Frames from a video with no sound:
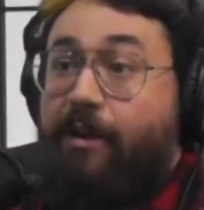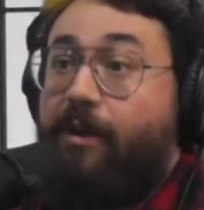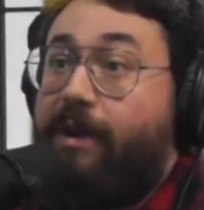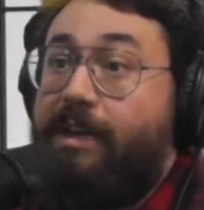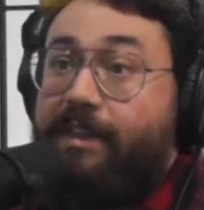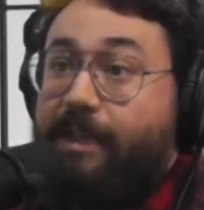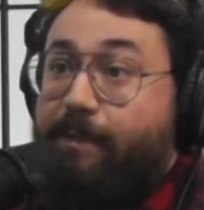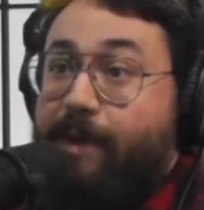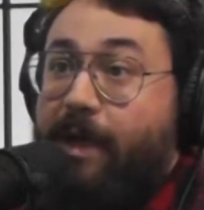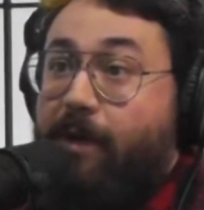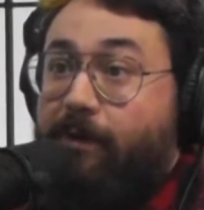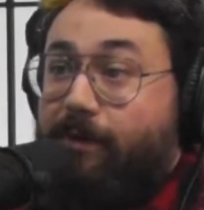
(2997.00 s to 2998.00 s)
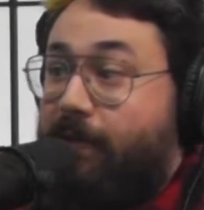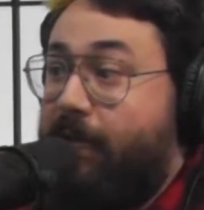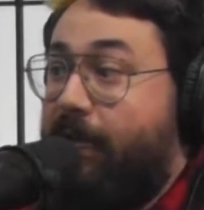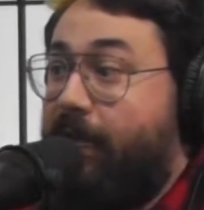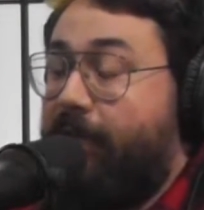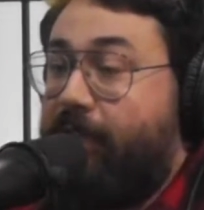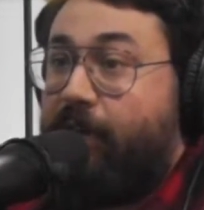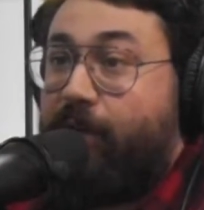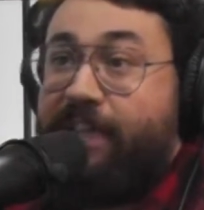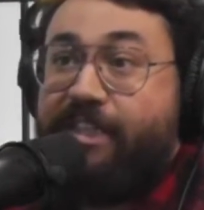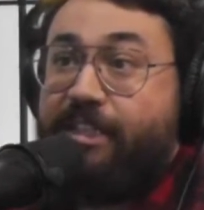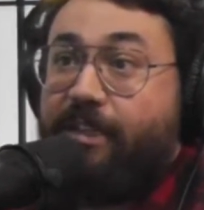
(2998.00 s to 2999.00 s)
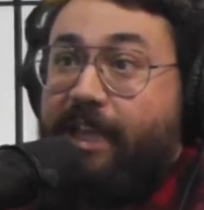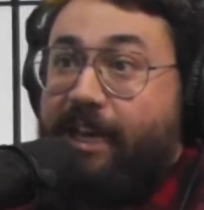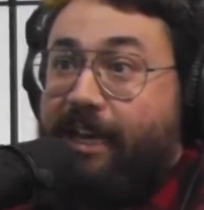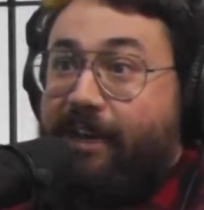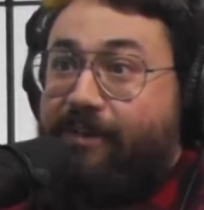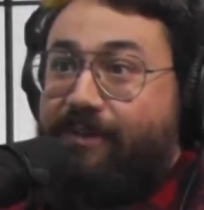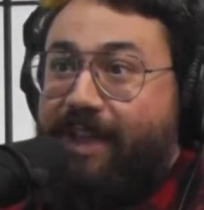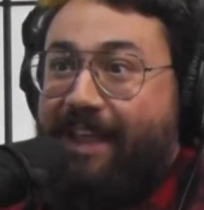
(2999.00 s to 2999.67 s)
know anything about, insulating,